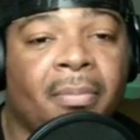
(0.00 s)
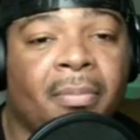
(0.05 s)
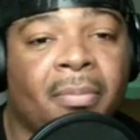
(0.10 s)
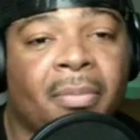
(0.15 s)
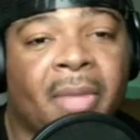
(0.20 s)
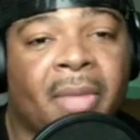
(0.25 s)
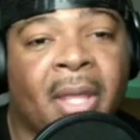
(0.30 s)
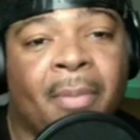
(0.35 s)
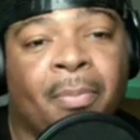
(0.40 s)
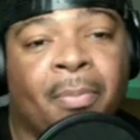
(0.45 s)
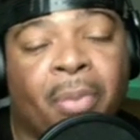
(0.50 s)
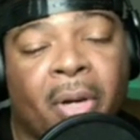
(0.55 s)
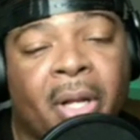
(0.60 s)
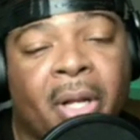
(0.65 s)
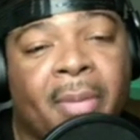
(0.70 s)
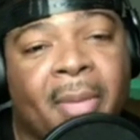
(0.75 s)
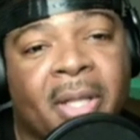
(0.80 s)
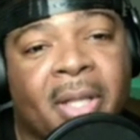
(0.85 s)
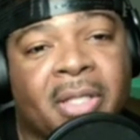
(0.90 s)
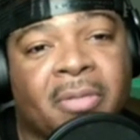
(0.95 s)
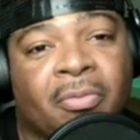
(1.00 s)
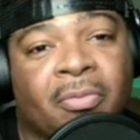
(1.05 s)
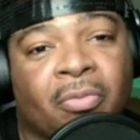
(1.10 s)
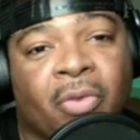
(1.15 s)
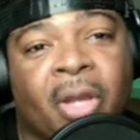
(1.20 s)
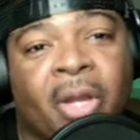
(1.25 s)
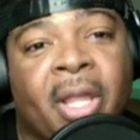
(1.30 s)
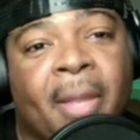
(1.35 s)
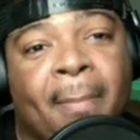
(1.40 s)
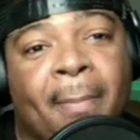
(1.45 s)
they pretty much
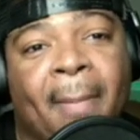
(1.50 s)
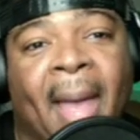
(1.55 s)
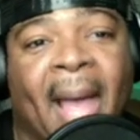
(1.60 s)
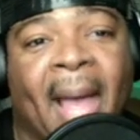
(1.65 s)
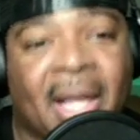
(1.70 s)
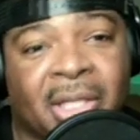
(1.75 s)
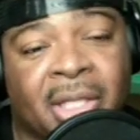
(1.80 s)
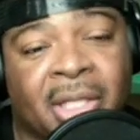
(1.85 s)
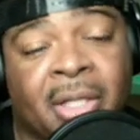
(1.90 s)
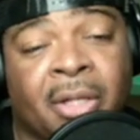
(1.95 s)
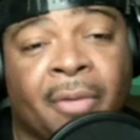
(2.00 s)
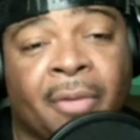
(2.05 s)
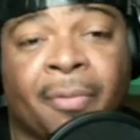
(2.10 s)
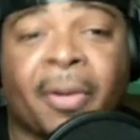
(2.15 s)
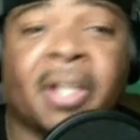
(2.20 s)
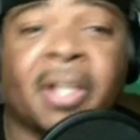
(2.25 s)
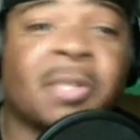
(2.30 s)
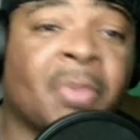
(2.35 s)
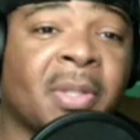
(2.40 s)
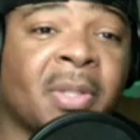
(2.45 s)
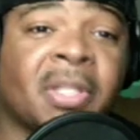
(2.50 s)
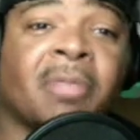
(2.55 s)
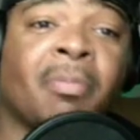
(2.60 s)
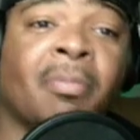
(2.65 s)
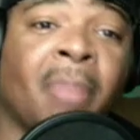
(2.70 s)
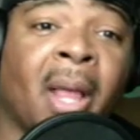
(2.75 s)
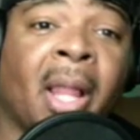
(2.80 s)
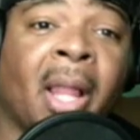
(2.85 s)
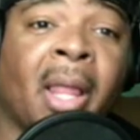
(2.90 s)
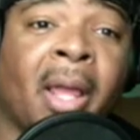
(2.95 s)
reimagined the Fresh Prince of
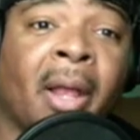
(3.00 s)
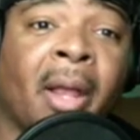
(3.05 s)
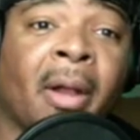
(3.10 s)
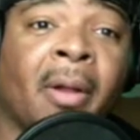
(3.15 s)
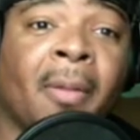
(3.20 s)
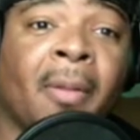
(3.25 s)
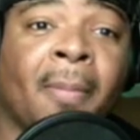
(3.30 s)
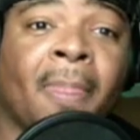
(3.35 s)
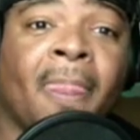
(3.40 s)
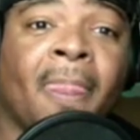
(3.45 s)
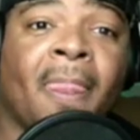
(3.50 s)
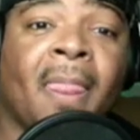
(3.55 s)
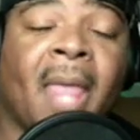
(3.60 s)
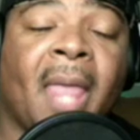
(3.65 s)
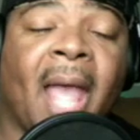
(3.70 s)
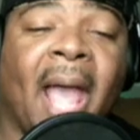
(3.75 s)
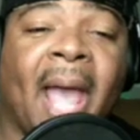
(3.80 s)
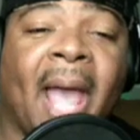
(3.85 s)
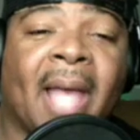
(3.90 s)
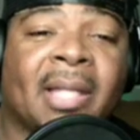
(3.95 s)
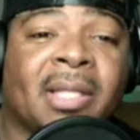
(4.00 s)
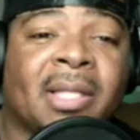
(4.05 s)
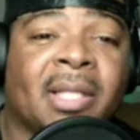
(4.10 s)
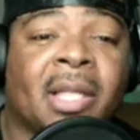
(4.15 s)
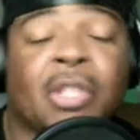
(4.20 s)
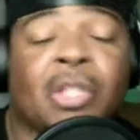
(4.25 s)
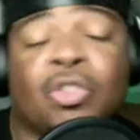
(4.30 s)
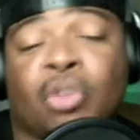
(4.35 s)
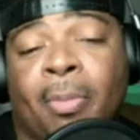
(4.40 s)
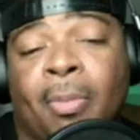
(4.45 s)
Bel-Air as a
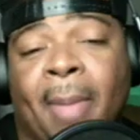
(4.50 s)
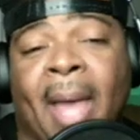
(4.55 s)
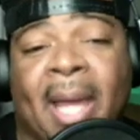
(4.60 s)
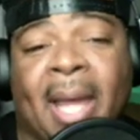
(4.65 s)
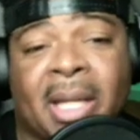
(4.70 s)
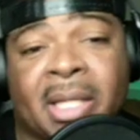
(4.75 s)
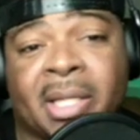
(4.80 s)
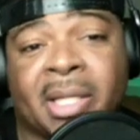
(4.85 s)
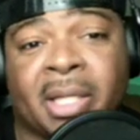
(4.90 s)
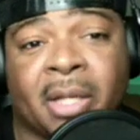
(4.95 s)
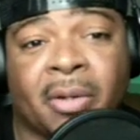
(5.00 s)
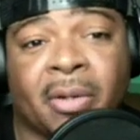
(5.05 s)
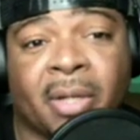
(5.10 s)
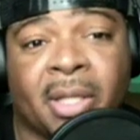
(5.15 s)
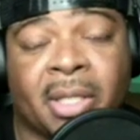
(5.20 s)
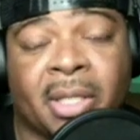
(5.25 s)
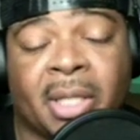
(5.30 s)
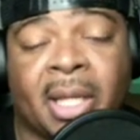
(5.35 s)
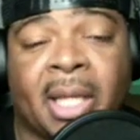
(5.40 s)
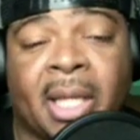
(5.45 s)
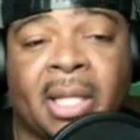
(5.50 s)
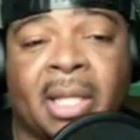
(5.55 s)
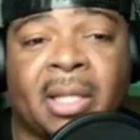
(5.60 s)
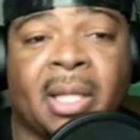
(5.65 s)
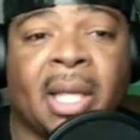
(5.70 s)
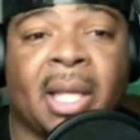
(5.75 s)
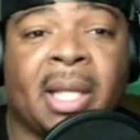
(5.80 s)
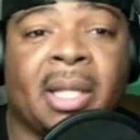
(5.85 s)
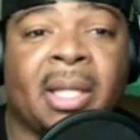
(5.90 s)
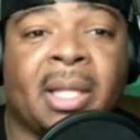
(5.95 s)
dramatic series, and
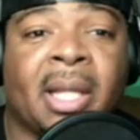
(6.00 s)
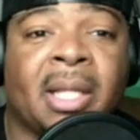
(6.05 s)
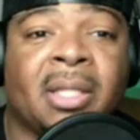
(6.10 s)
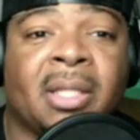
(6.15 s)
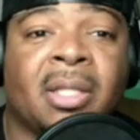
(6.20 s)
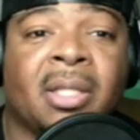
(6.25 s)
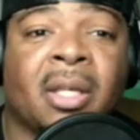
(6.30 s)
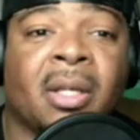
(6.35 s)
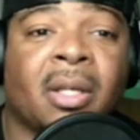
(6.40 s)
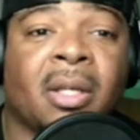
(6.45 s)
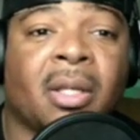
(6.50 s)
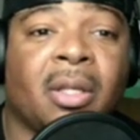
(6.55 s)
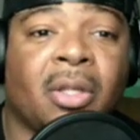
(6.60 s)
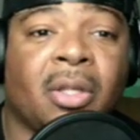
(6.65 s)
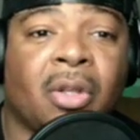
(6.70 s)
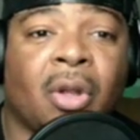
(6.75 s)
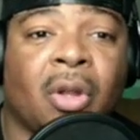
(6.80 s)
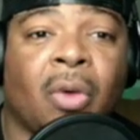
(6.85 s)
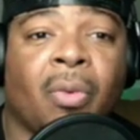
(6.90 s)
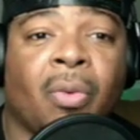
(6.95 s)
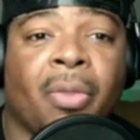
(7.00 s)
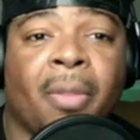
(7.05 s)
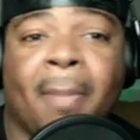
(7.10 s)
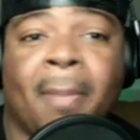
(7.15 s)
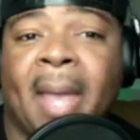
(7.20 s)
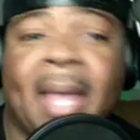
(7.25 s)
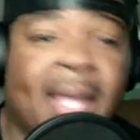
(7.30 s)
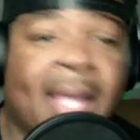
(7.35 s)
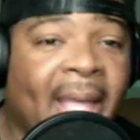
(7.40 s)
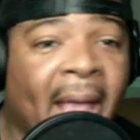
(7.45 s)
they took the
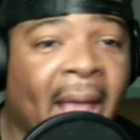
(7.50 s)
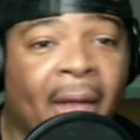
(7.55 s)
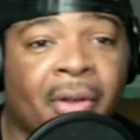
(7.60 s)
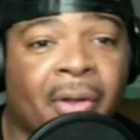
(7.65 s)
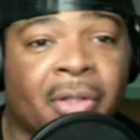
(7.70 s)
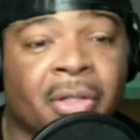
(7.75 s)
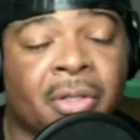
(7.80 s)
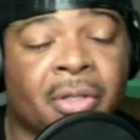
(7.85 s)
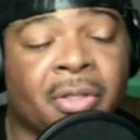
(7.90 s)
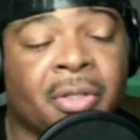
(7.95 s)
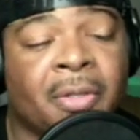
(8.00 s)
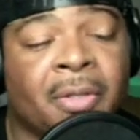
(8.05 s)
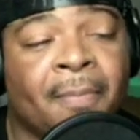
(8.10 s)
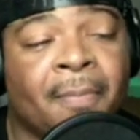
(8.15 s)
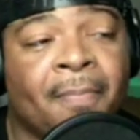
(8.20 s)
main characters,